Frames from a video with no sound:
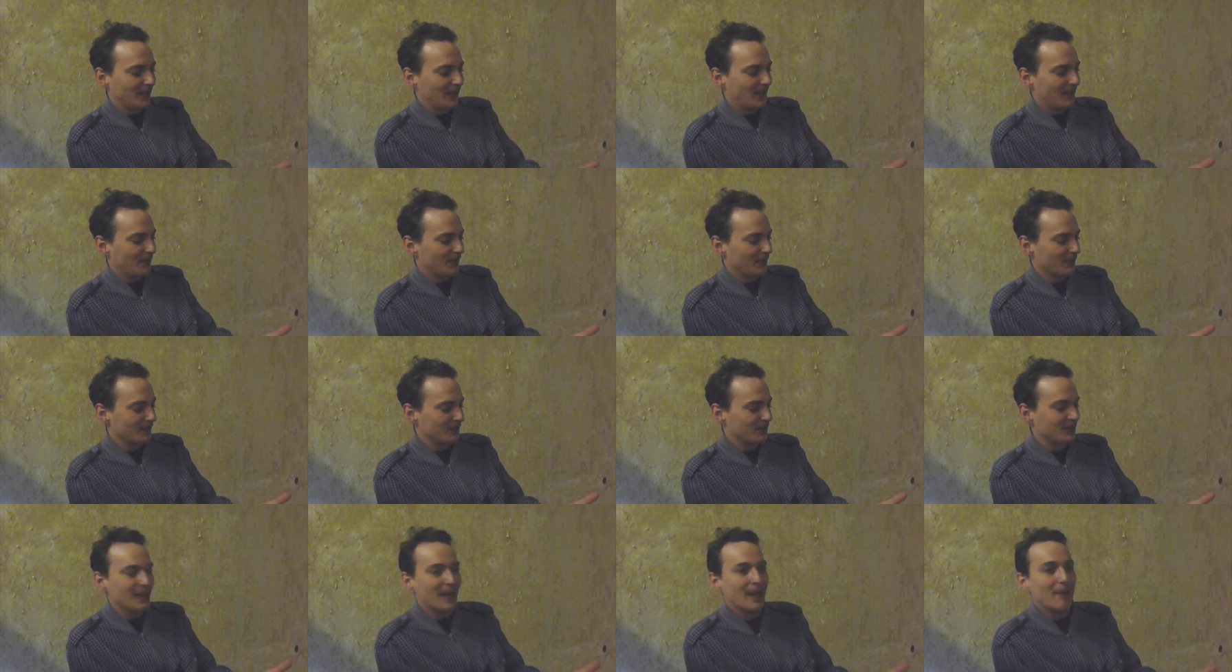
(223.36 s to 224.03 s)
and the
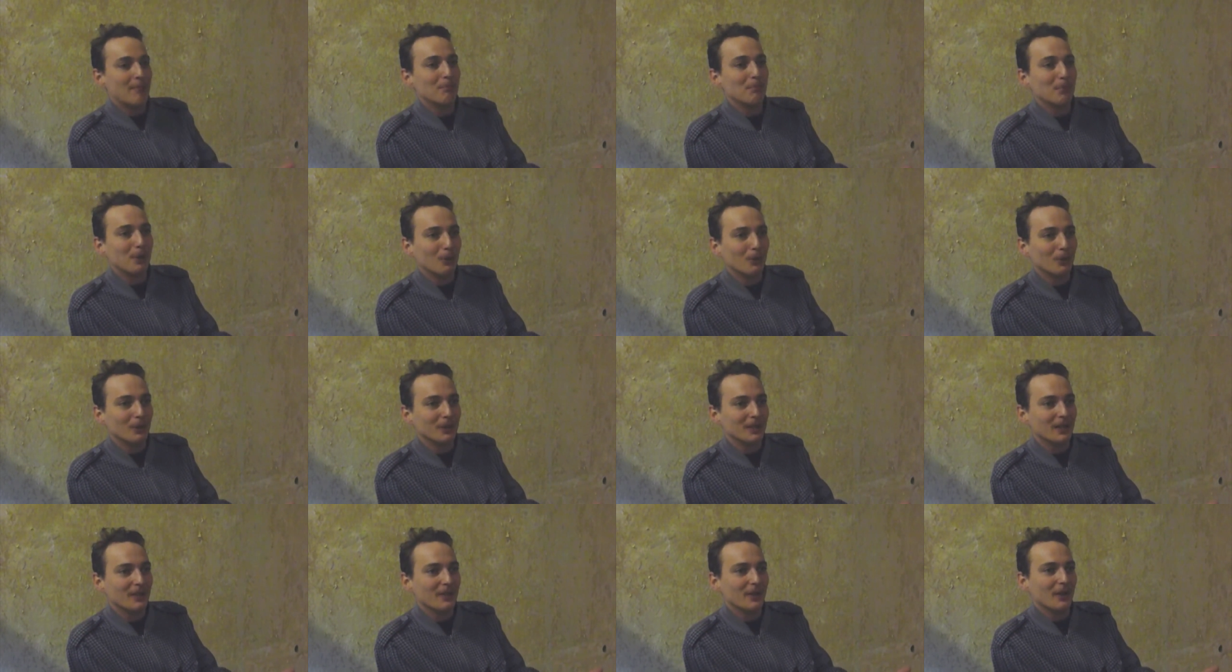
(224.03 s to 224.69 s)
slam
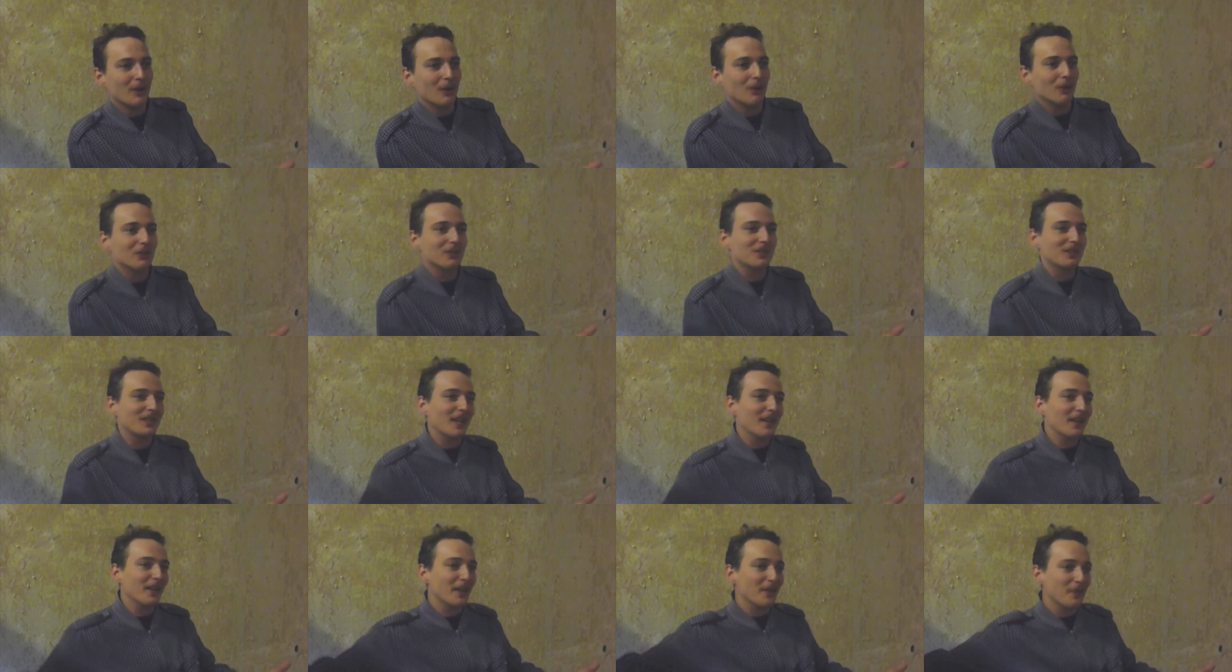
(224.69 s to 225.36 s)
poet, and they're all
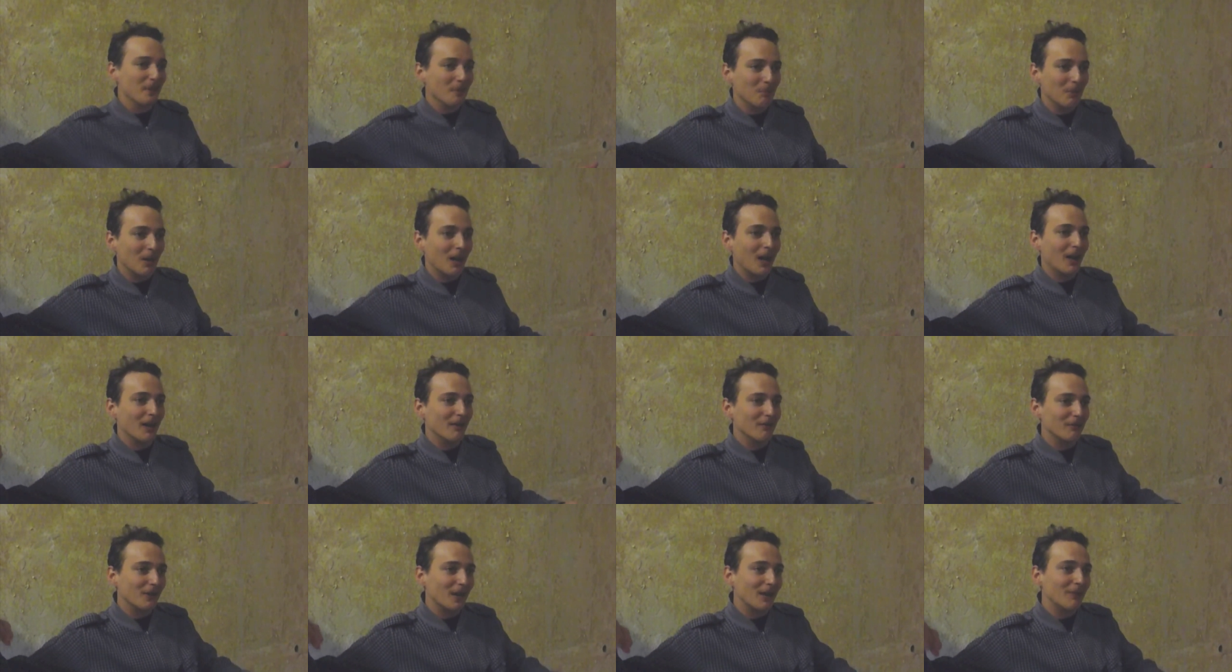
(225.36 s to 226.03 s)
standing at the
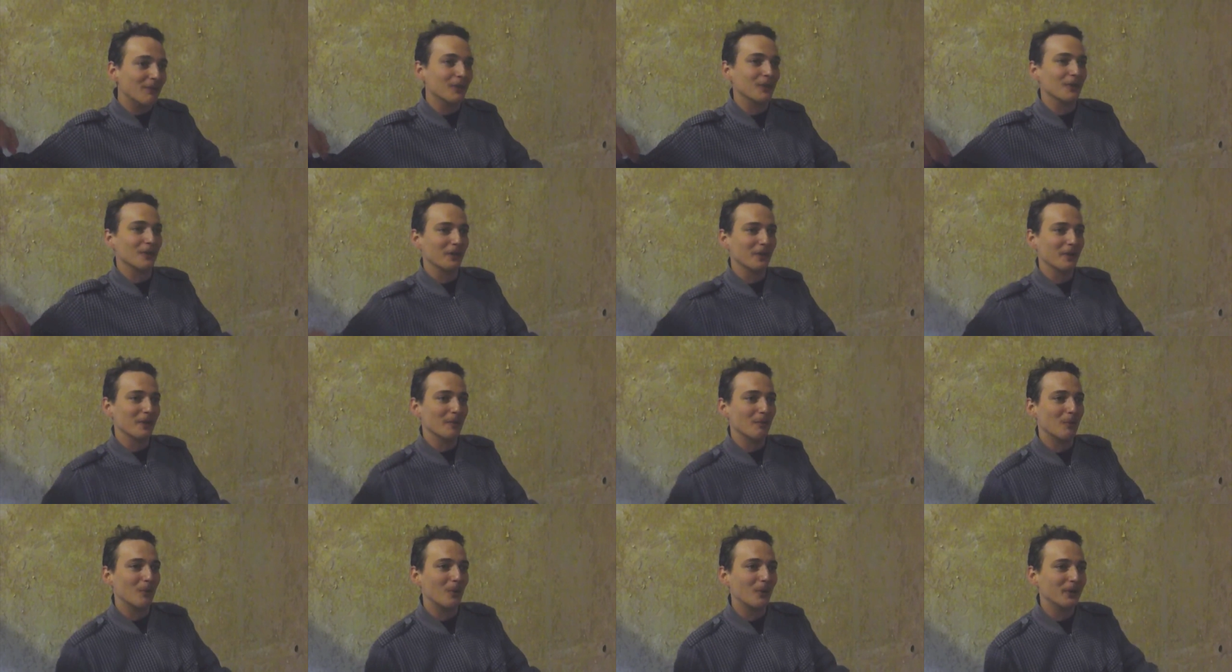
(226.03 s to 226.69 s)
bar at 5 o'clock in
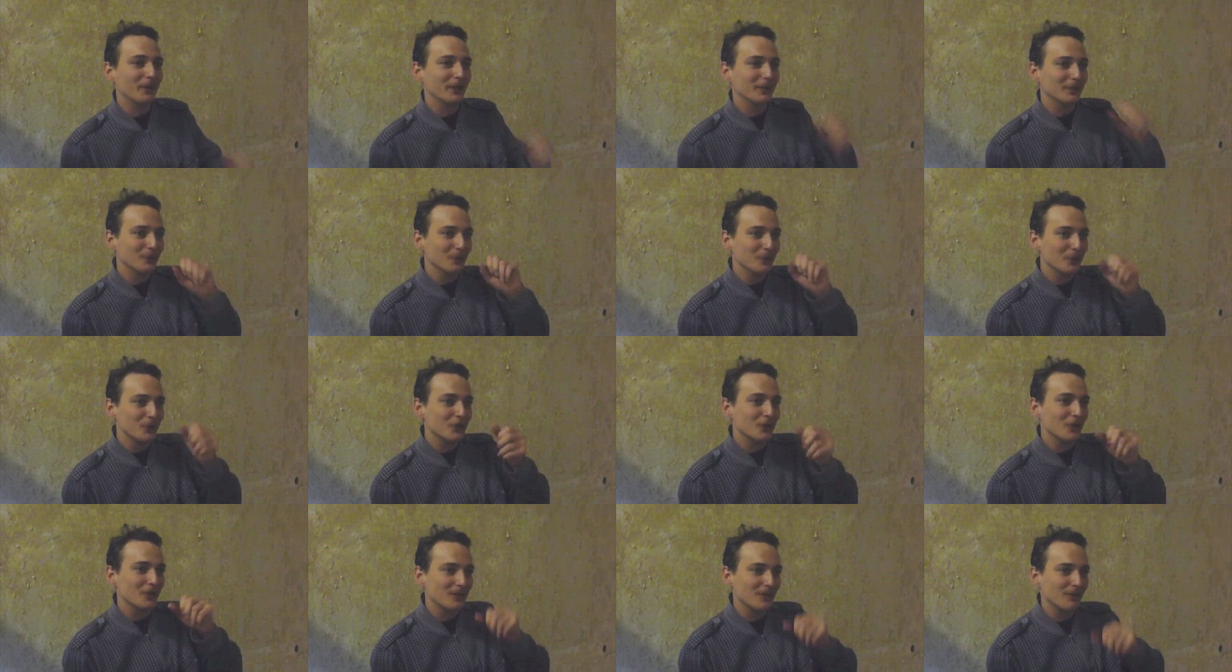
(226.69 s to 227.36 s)
the morning doing
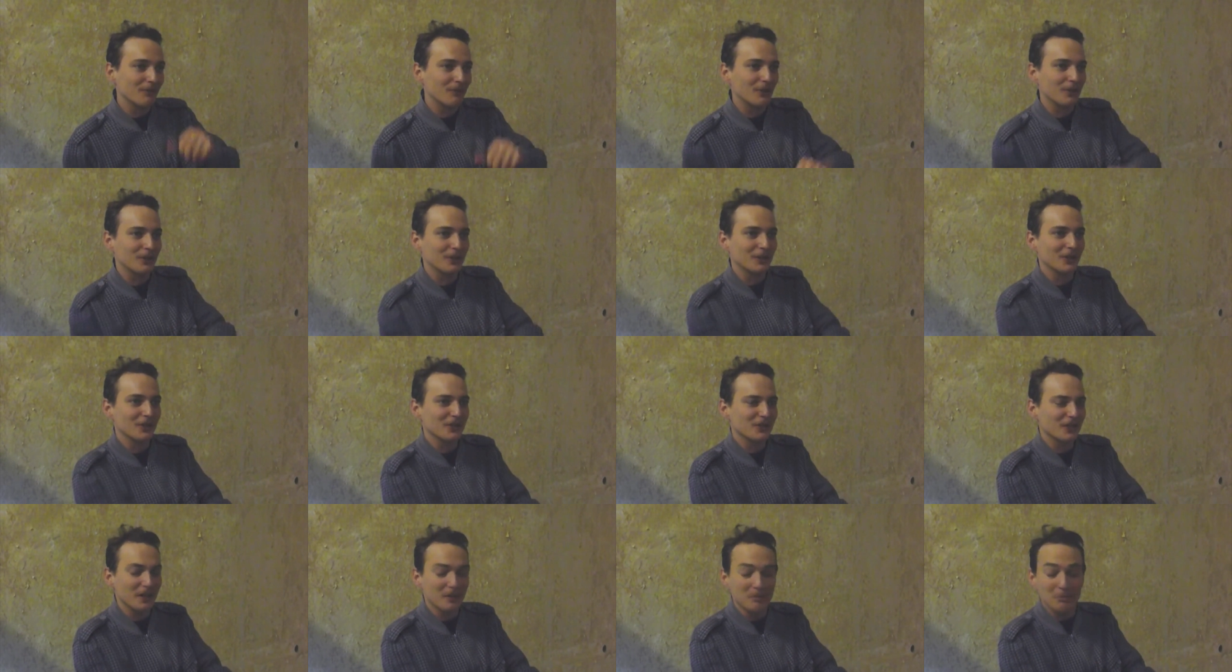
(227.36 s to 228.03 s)
shots of vodka
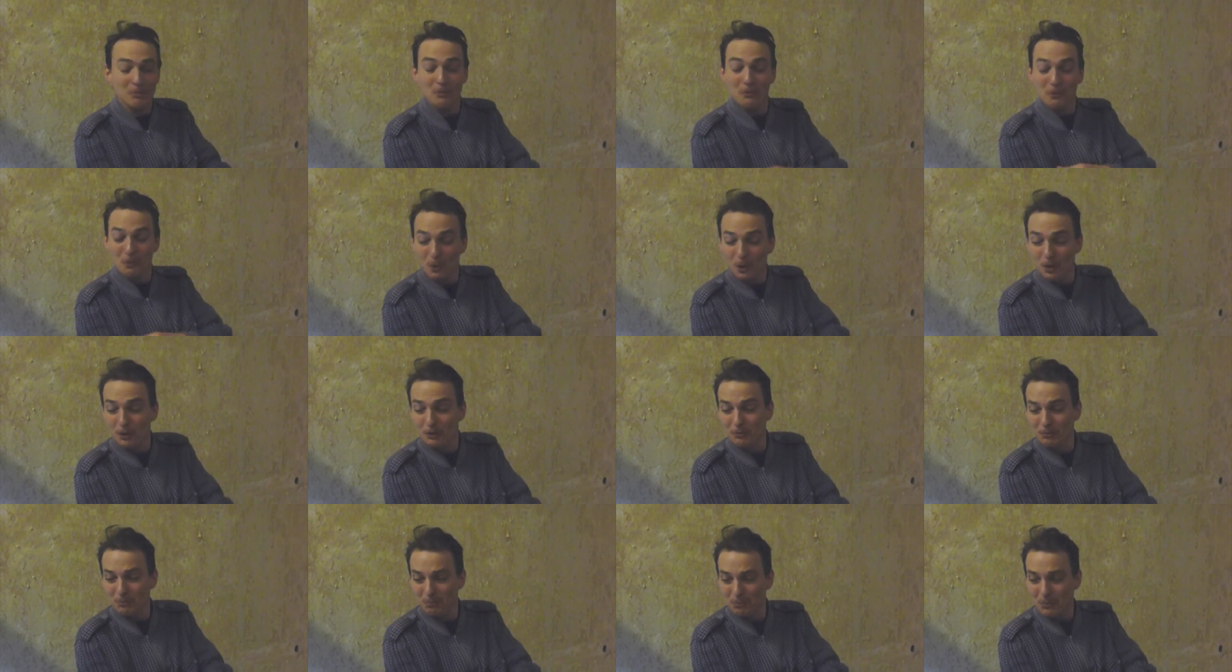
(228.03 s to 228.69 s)
and saying,
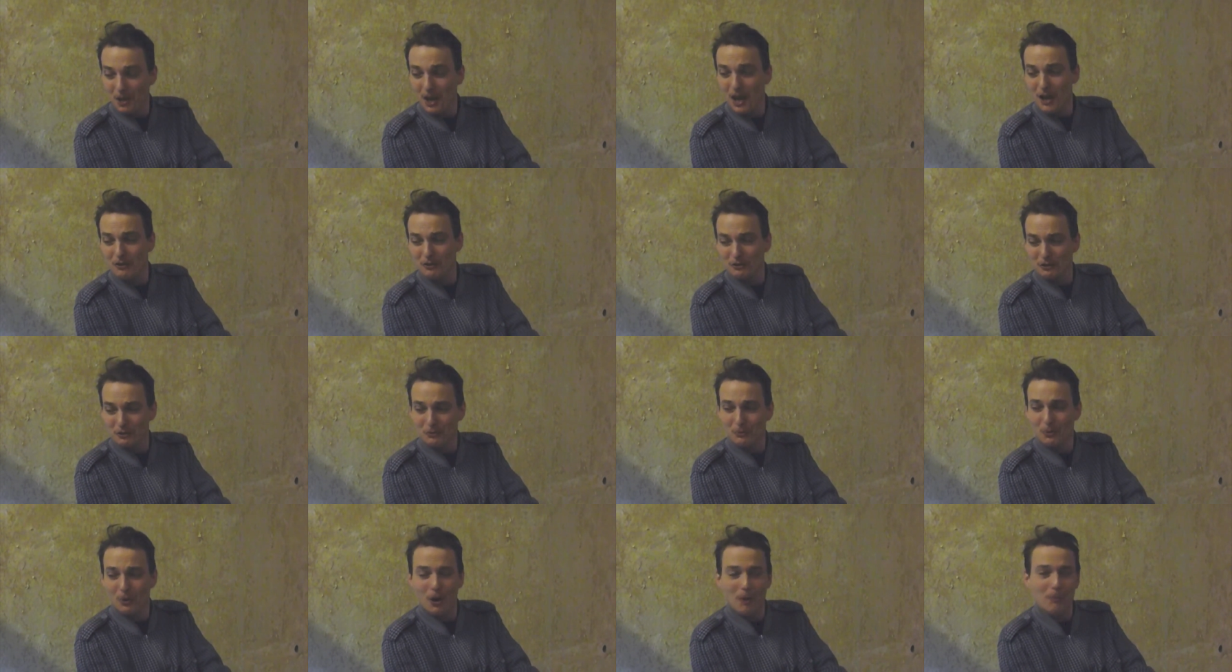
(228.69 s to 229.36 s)
well,
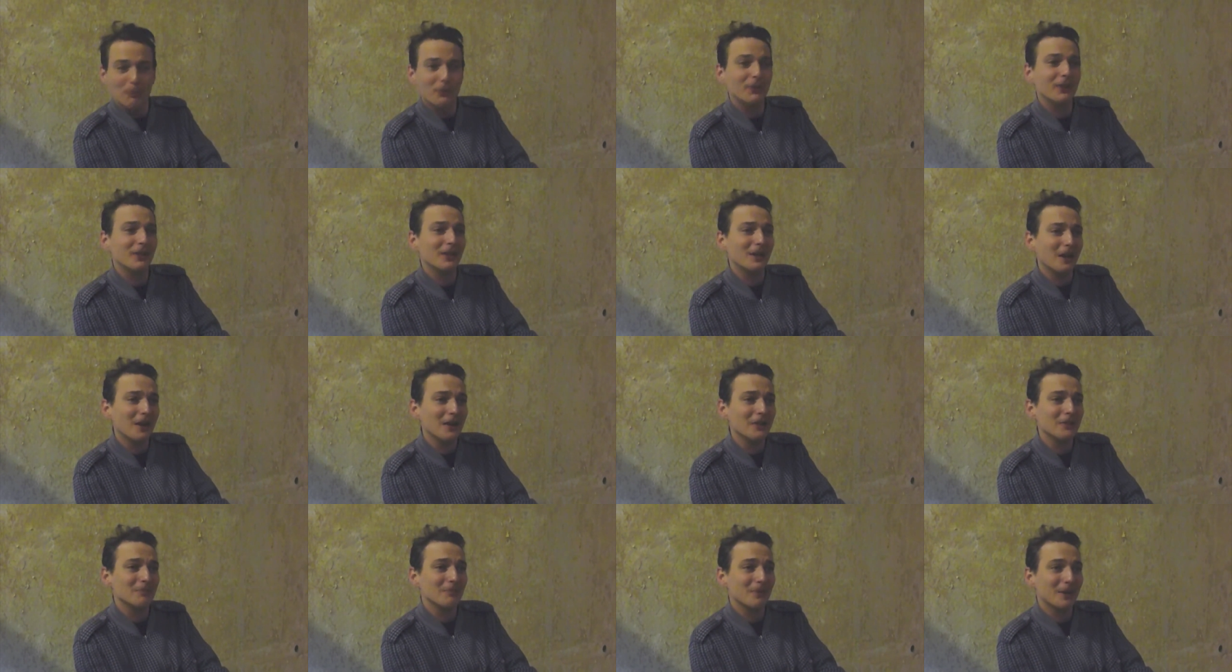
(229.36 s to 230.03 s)
actually you are pretty
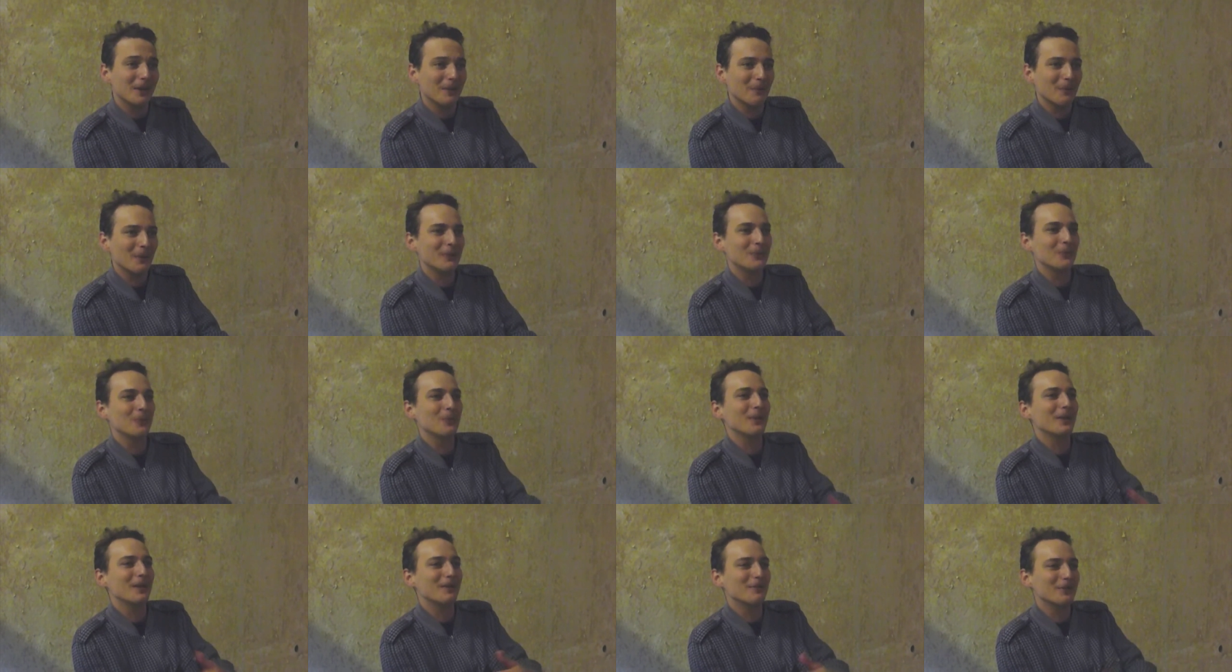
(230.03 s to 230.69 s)
nice, man, why
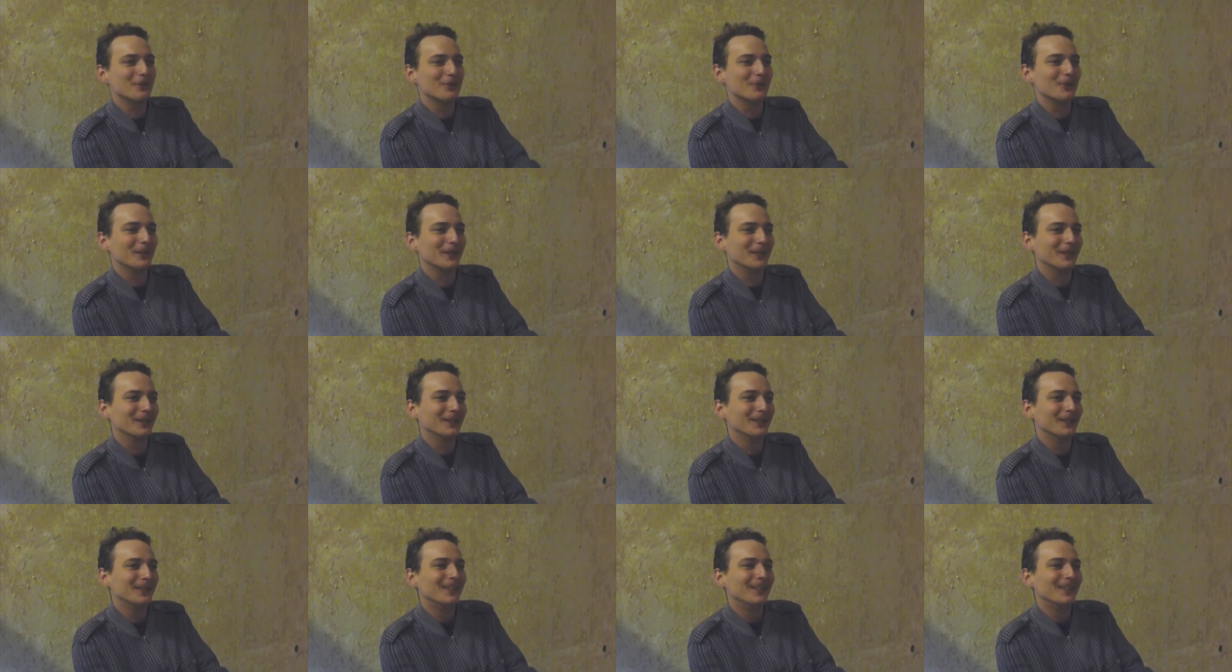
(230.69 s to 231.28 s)
do we never drink?